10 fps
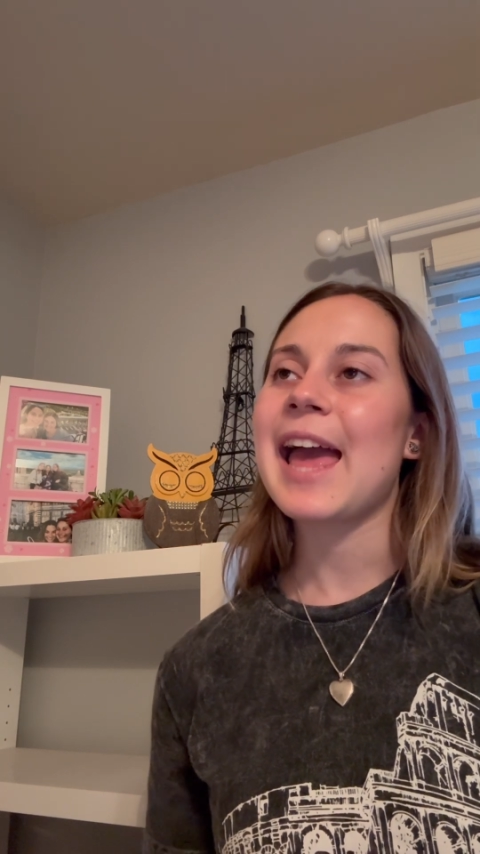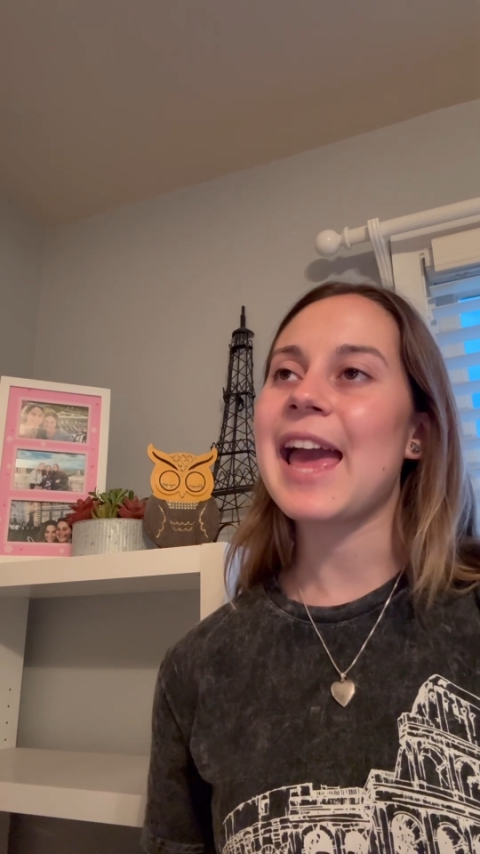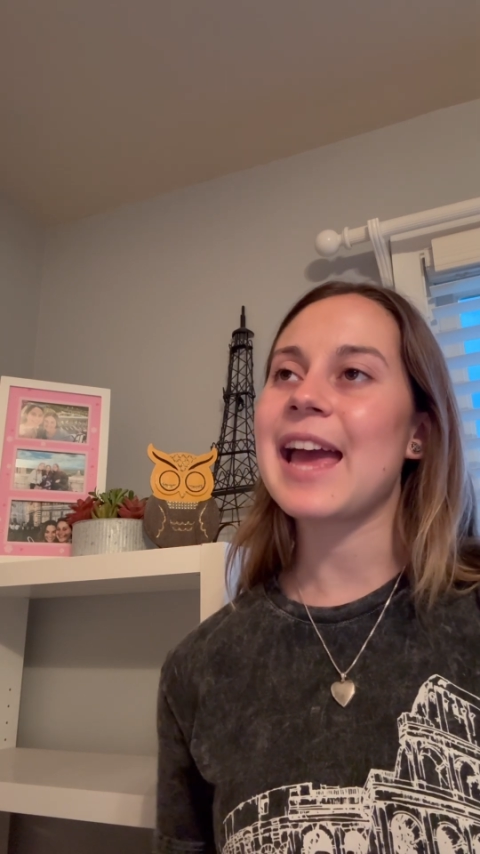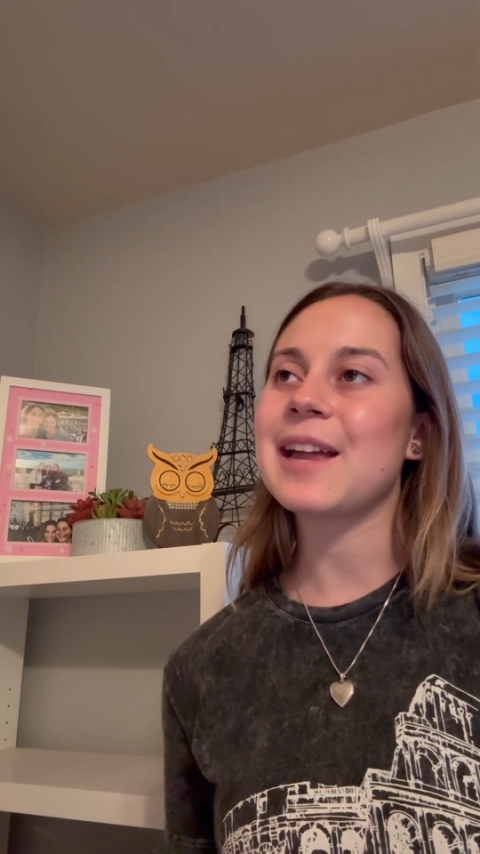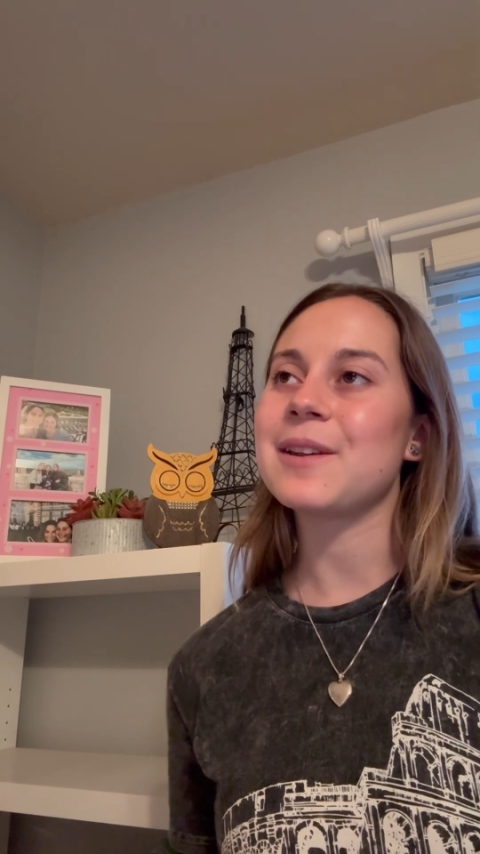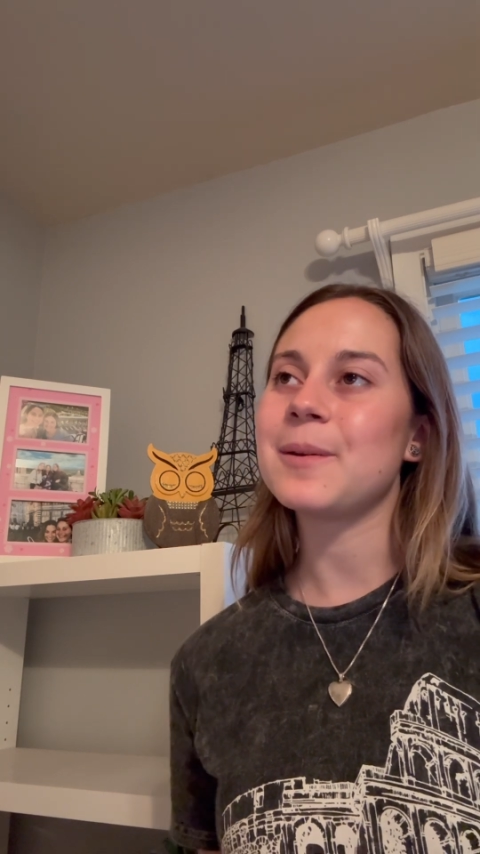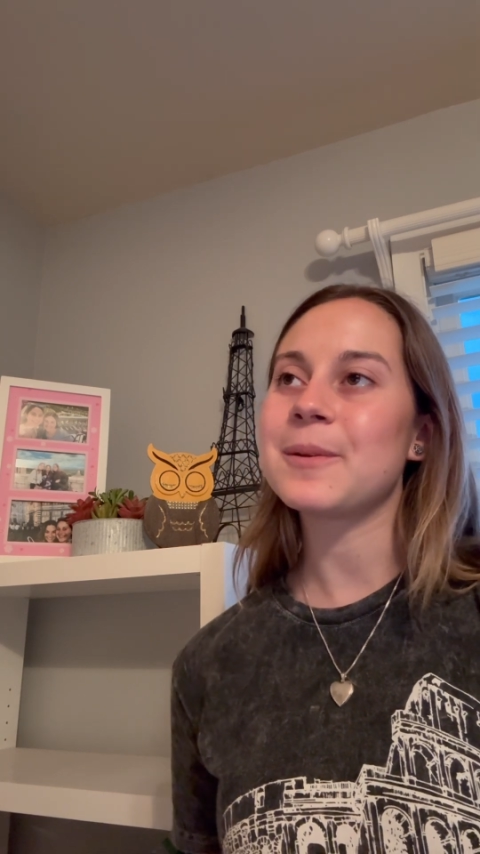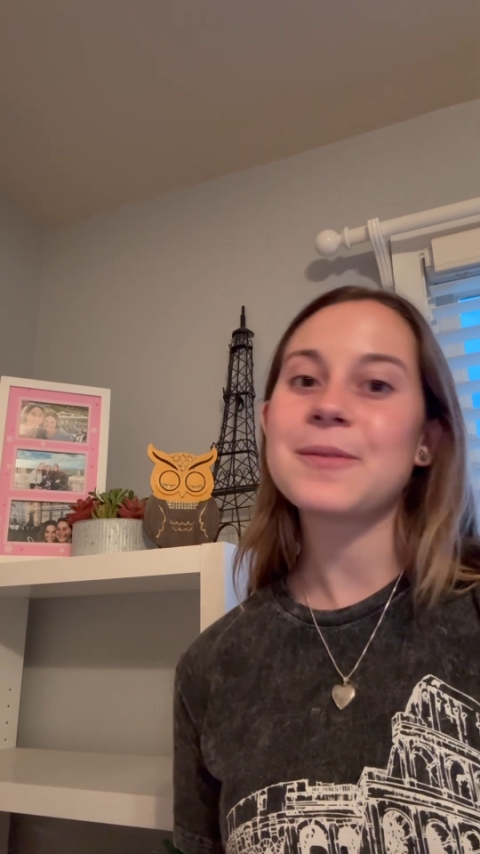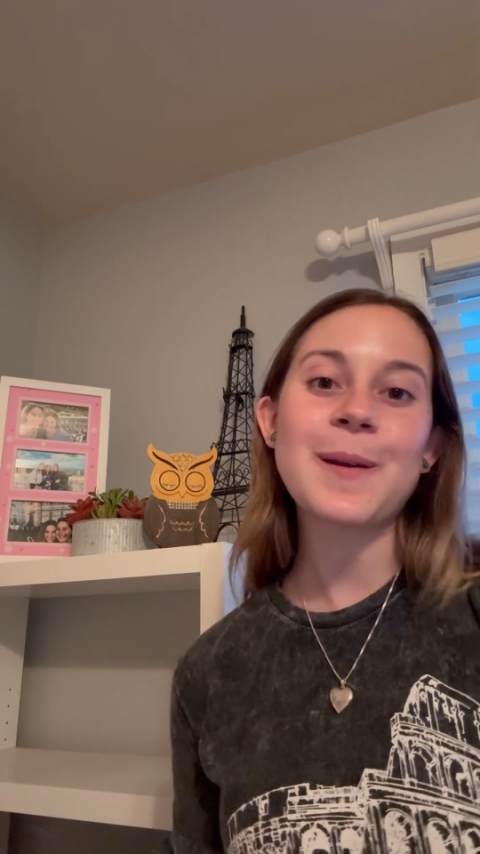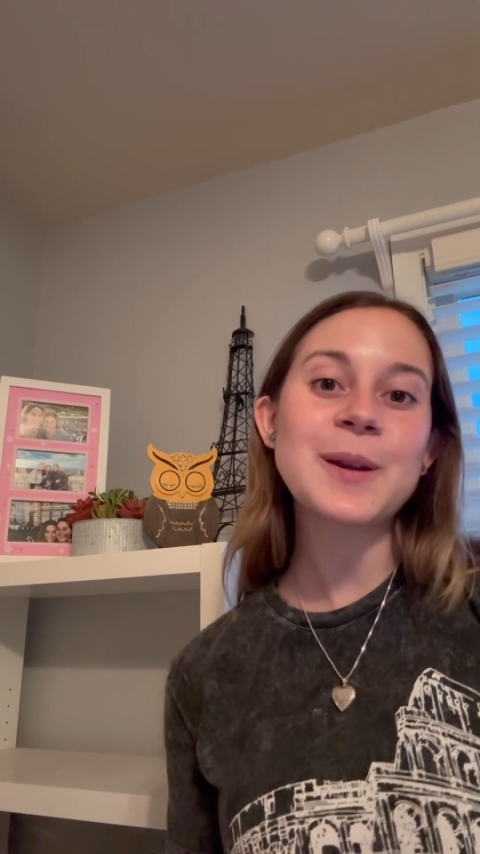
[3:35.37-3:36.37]
And it
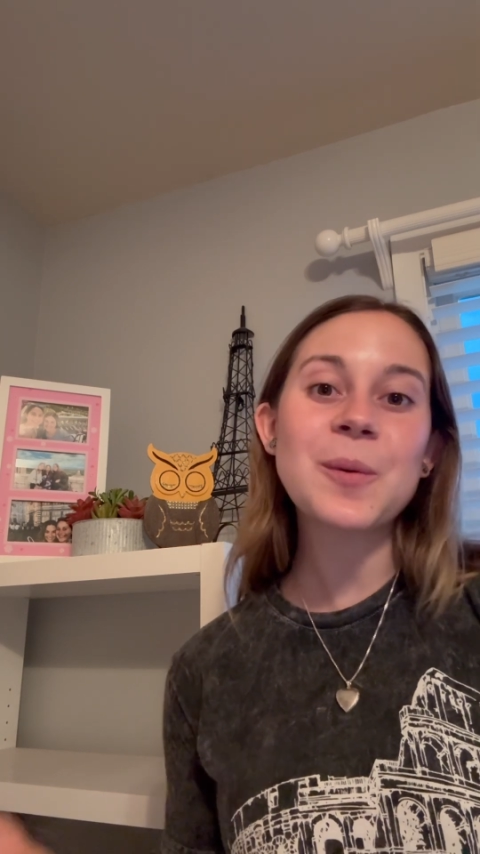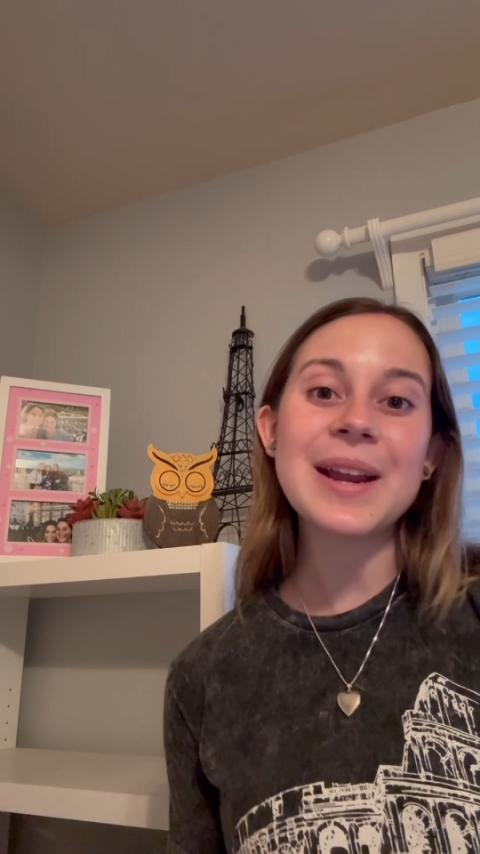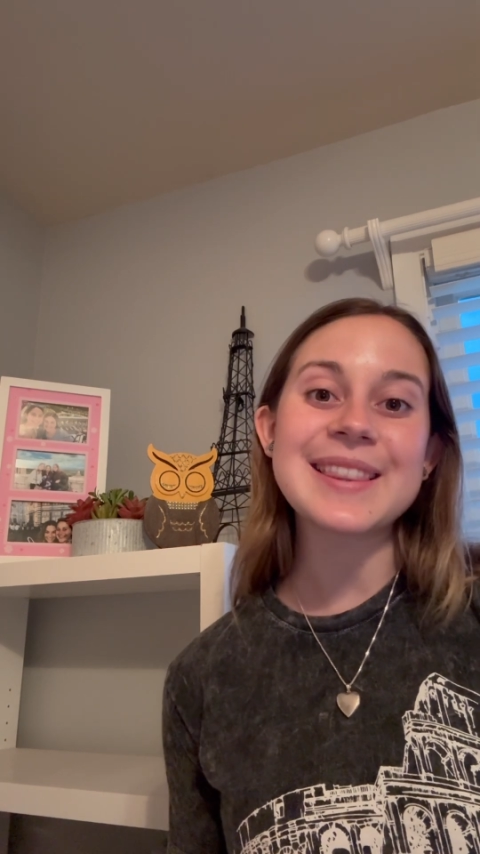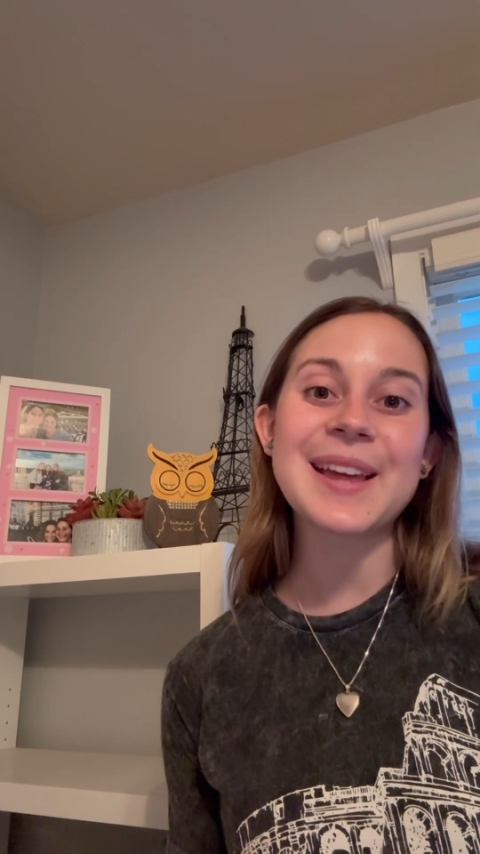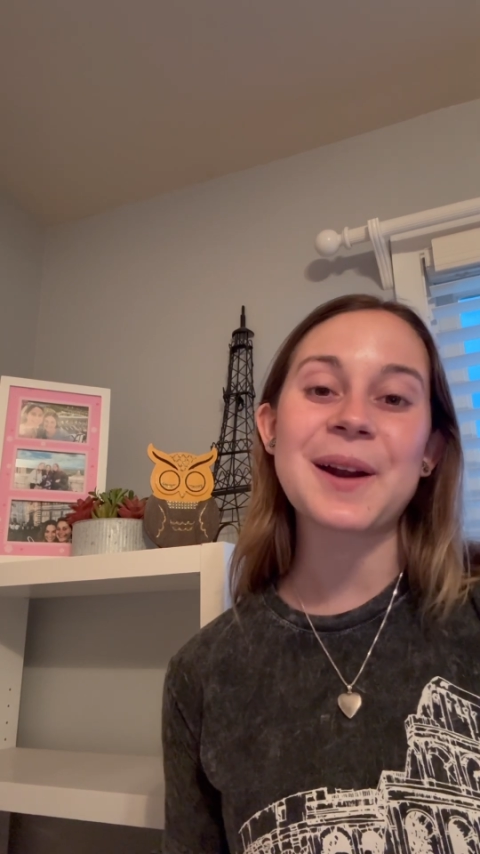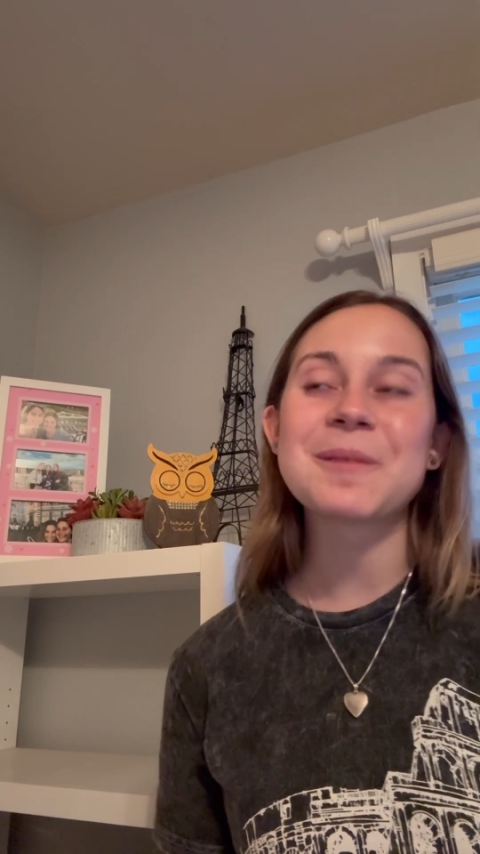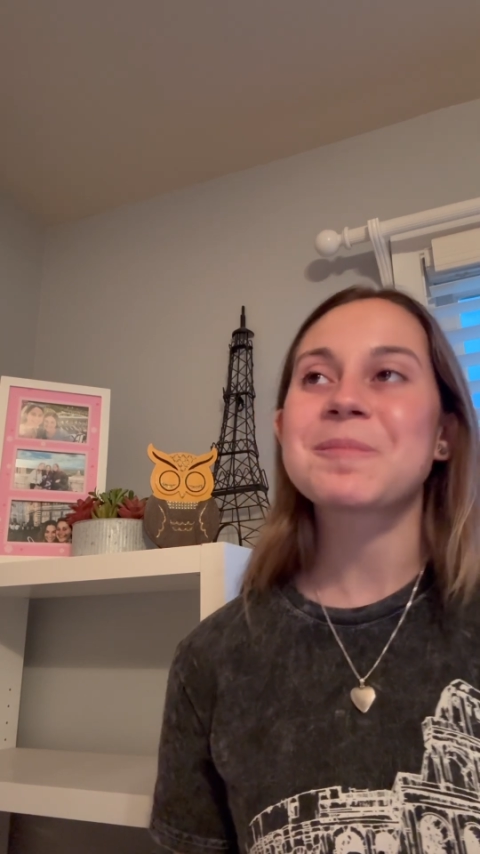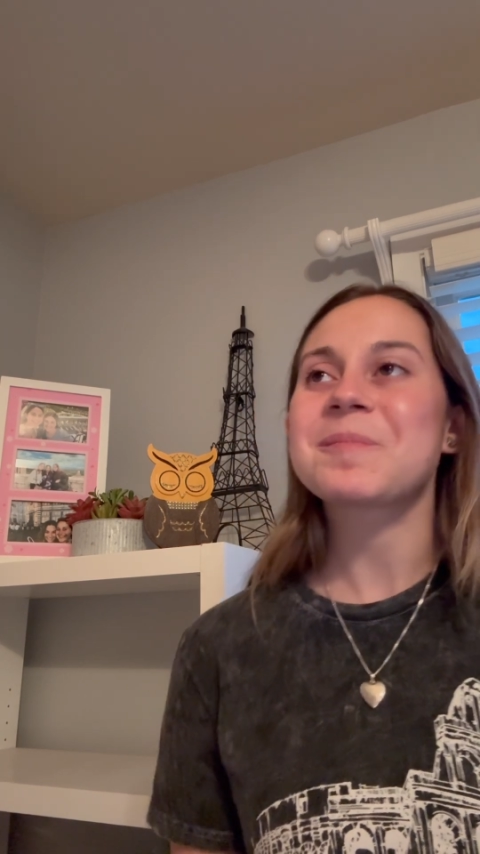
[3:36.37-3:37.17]
was very quaint there.